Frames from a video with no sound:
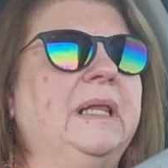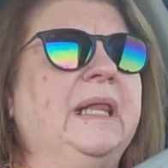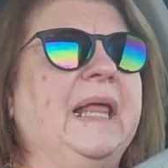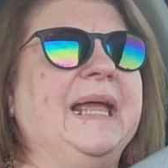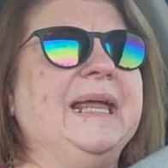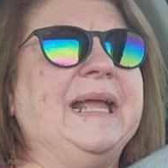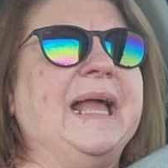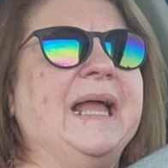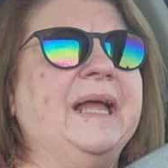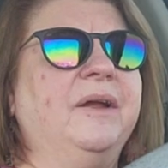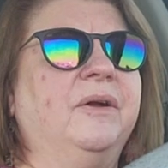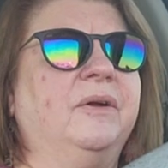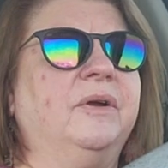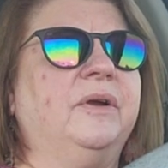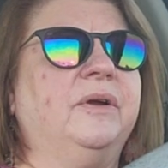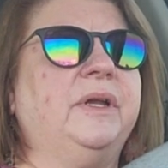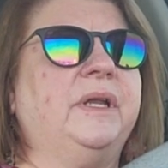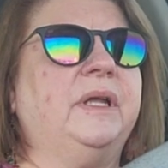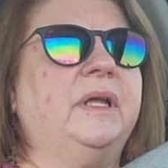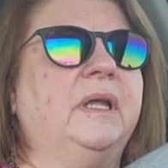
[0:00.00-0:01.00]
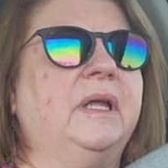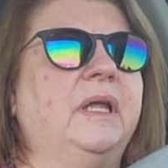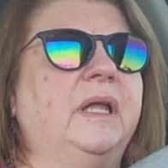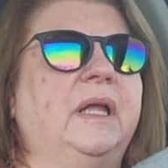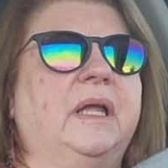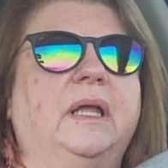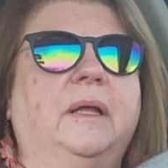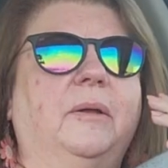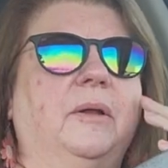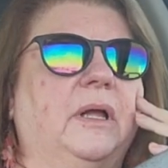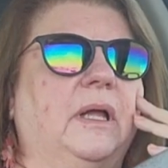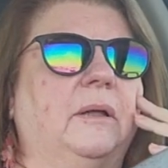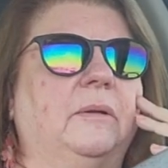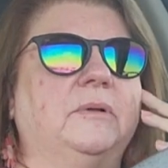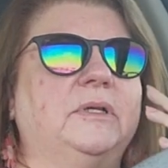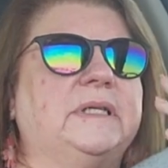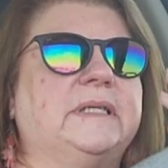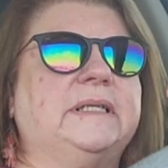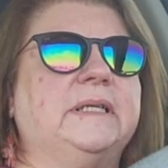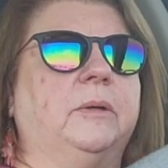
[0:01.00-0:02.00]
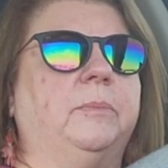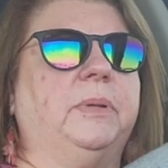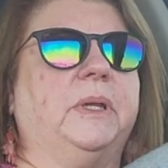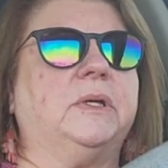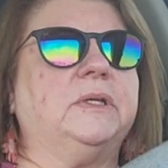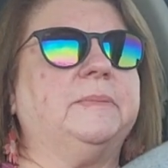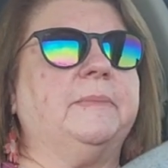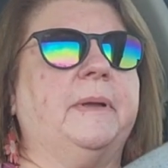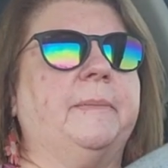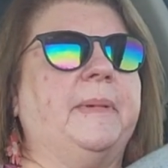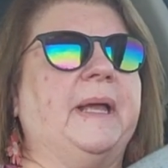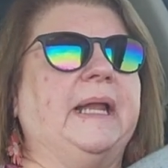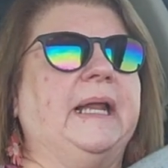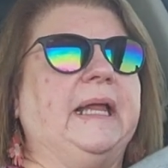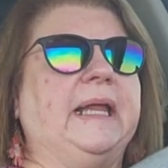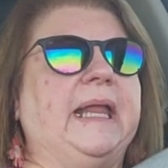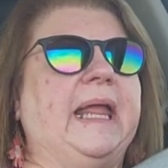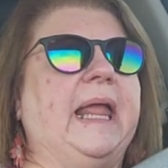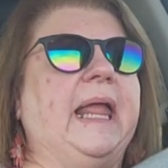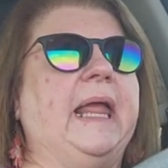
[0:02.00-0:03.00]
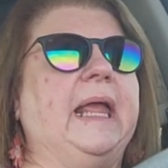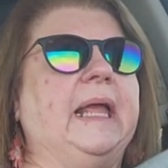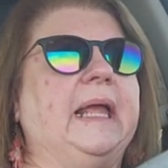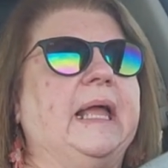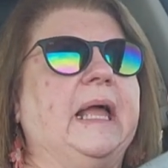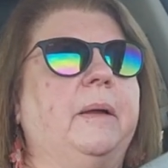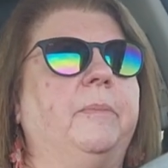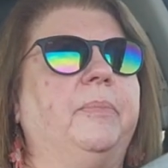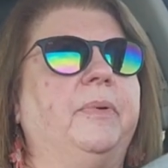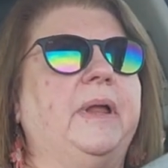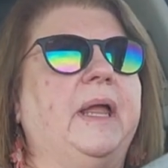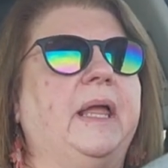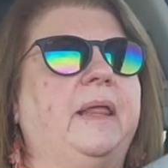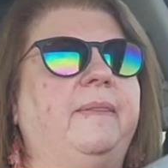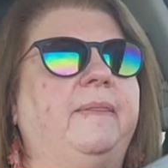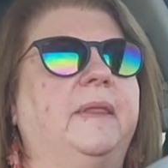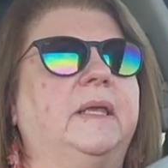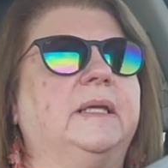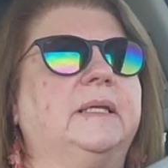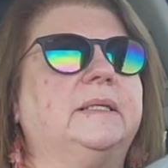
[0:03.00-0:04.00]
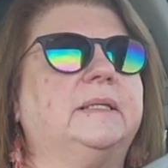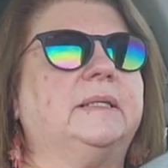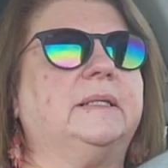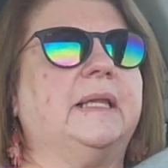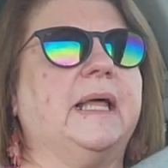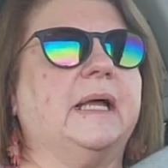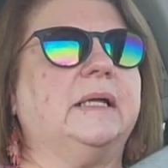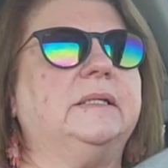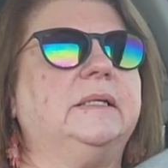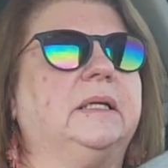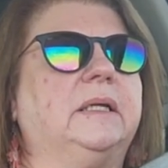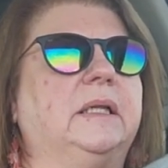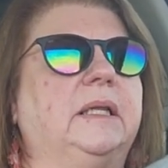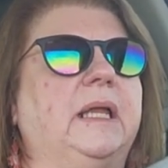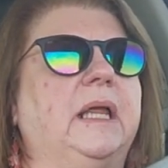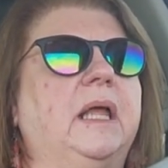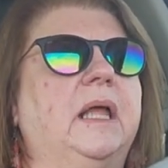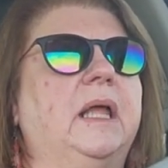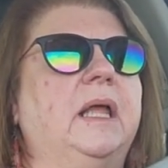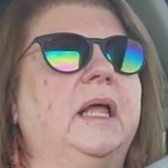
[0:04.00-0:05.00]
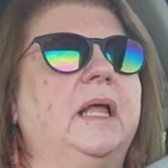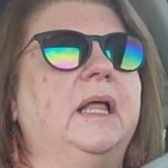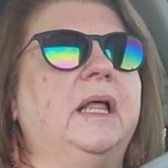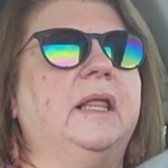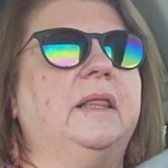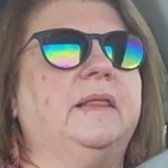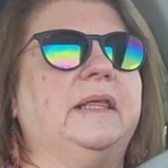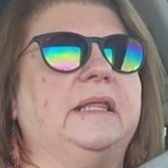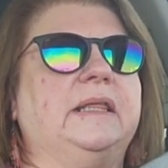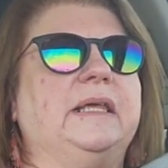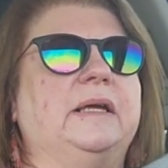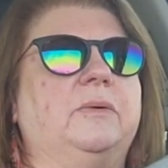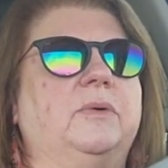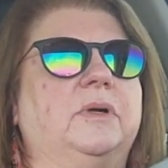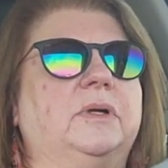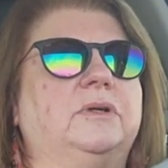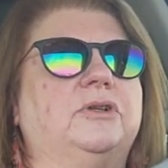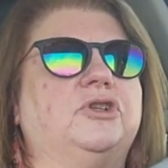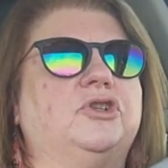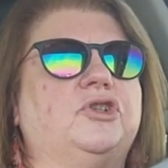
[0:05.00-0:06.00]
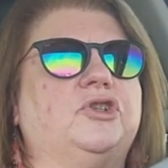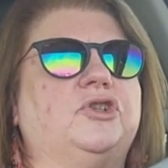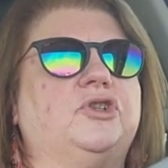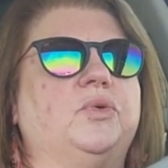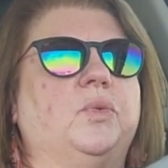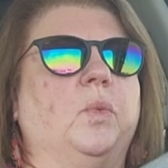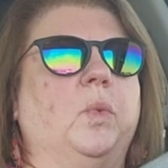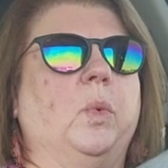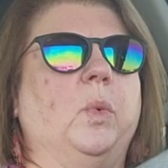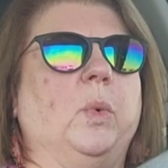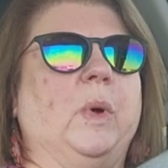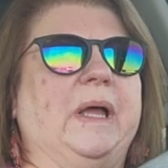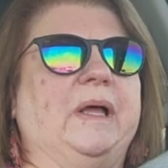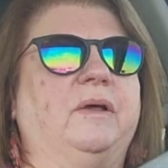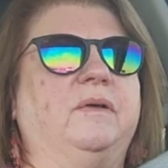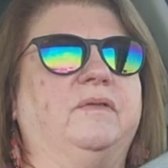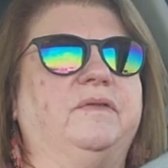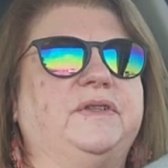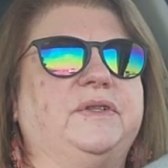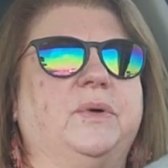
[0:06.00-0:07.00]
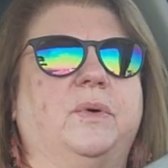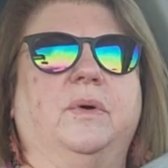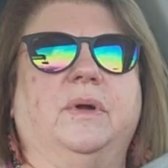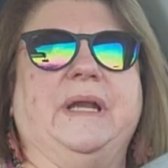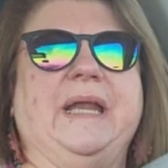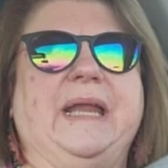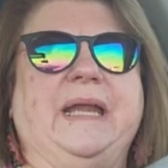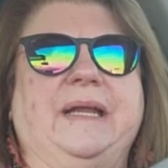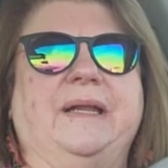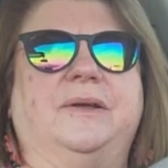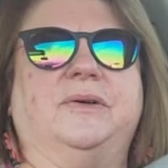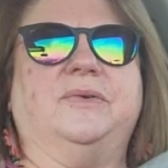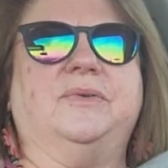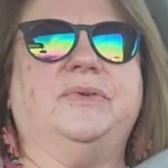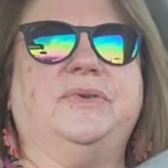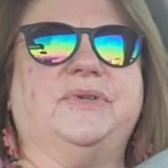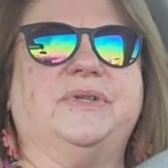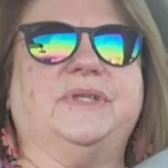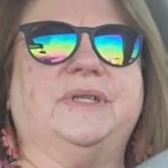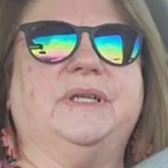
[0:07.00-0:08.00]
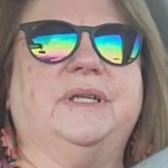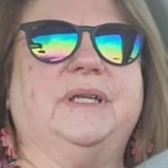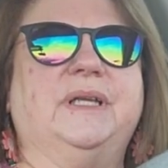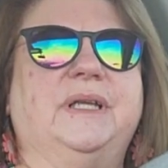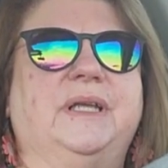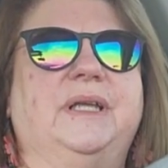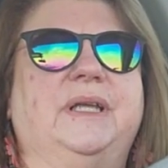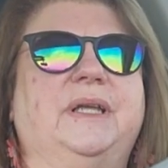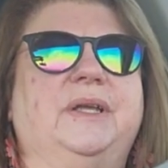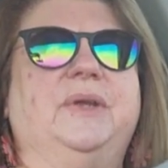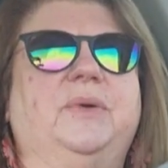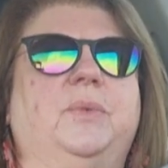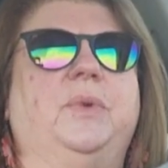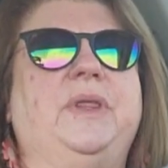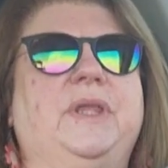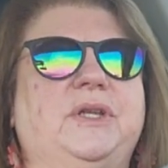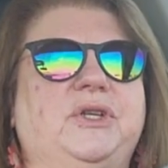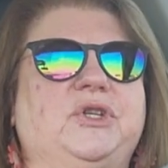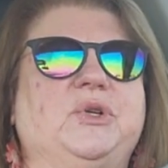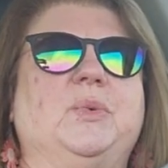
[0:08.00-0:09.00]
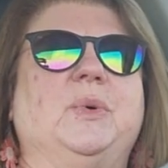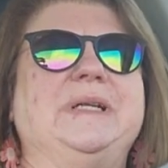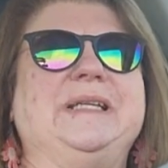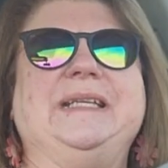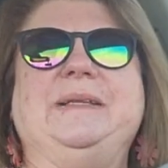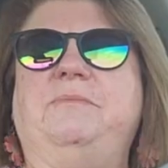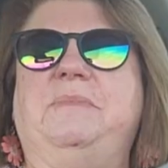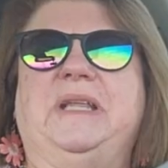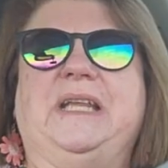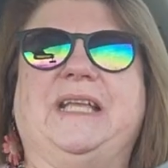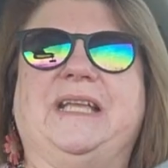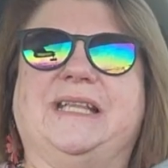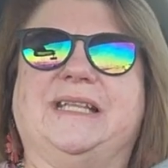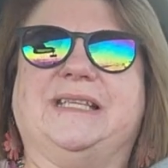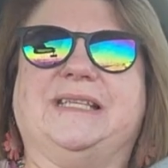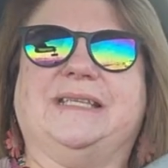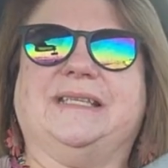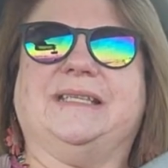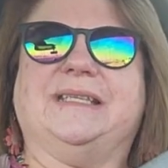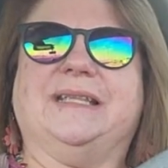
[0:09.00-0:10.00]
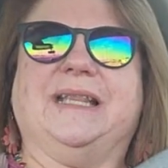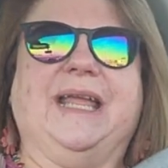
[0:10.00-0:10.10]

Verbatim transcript: Like I heard still blows my mind. I can't comprehend this logically. That there were 12 tornadoes within 20 minutes.